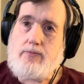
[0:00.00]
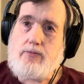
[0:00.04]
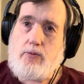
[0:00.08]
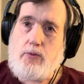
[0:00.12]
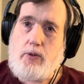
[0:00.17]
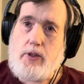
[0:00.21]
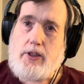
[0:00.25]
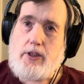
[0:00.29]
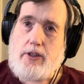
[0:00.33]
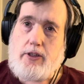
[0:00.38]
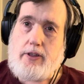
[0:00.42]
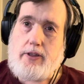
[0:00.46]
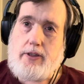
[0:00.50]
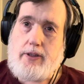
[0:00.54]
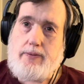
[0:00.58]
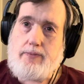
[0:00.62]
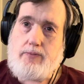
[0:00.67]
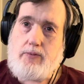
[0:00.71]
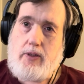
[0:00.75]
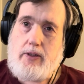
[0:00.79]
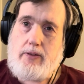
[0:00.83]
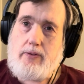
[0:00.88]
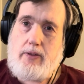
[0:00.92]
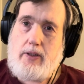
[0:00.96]
Which
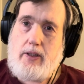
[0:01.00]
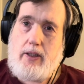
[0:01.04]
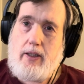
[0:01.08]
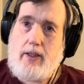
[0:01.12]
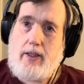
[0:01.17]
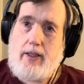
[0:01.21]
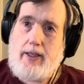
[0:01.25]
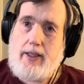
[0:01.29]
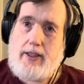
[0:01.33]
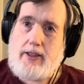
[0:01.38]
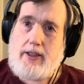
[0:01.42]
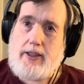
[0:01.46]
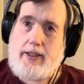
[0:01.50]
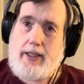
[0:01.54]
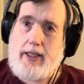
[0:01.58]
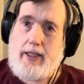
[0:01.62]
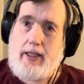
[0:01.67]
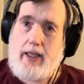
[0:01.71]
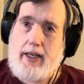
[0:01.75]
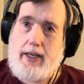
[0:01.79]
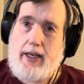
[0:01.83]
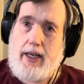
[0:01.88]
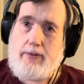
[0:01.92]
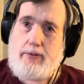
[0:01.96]
isn't it
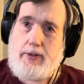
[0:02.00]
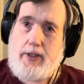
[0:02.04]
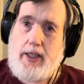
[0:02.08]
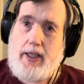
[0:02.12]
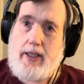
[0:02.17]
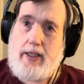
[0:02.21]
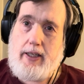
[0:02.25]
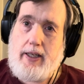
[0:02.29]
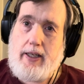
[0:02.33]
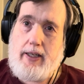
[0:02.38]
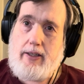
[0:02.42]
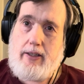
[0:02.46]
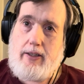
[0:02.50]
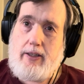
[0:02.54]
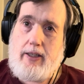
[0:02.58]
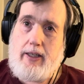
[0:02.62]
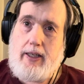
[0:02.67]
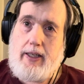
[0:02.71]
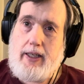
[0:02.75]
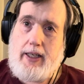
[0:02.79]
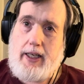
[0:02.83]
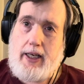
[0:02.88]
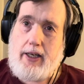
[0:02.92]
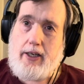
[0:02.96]
like every
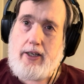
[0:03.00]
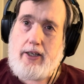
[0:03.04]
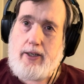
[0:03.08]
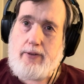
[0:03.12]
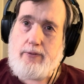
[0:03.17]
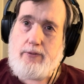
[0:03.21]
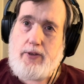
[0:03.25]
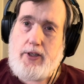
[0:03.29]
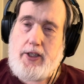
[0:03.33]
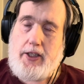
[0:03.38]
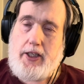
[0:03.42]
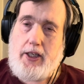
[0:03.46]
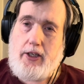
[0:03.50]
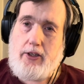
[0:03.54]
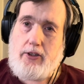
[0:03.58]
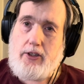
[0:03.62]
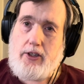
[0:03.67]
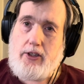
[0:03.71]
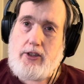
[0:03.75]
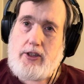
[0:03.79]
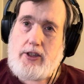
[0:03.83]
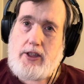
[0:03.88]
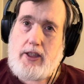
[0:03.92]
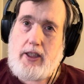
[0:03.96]
Karen video
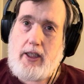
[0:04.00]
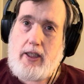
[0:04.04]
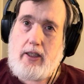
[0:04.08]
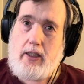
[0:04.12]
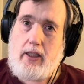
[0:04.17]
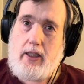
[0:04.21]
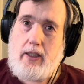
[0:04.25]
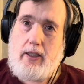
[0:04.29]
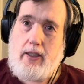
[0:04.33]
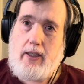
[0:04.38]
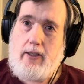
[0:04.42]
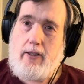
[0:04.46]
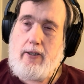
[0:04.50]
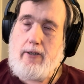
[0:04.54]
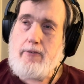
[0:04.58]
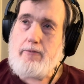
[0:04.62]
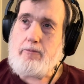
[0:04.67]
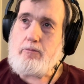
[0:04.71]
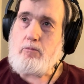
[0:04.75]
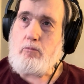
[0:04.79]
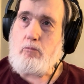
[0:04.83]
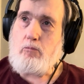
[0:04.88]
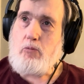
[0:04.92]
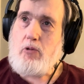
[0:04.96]
you see?
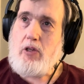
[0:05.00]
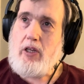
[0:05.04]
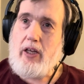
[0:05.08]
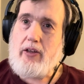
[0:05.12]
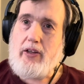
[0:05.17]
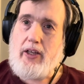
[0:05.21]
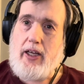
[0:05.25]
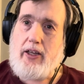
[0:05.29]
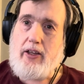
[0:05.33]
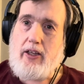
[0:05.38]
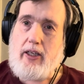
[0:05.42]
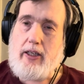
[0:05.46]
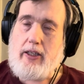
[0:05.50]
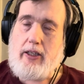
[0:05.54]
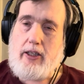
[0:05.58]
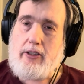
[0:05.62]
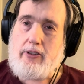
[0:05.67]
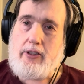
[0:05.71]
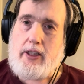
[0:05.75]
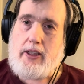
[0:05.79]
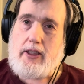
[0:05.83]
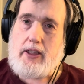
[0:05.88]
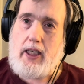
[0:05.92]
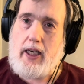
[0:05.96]
They think
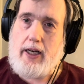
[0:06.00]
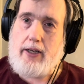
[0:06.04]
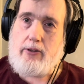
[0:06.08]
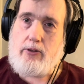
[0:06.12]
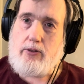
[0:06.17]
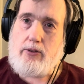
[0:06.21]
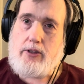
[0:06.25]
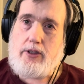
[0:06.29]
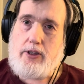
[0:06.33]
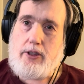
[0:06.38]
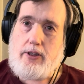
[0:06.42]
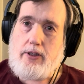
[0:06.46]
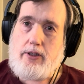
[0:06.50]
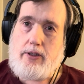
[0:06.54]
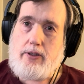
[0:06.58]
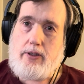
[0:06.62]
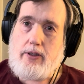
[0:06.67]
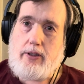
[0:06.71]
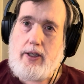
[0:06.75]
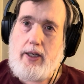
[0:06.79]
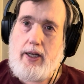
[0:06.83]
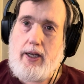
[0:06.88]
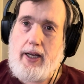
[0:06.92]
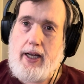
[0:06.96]
they're entitled to
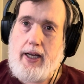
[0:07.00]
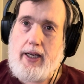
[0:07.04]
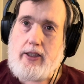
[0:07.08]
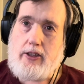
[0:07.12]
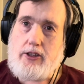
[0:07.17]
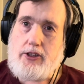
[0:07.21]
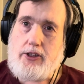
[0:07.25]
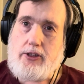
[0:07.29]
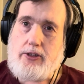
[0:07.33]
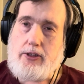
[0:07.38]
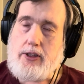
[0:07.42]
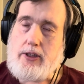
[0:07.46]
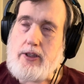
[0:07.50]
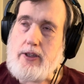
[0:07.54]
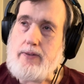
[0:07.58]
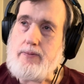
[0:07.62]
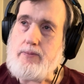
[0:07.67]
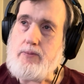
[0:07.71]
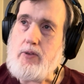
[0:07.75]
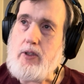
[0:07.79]
answers.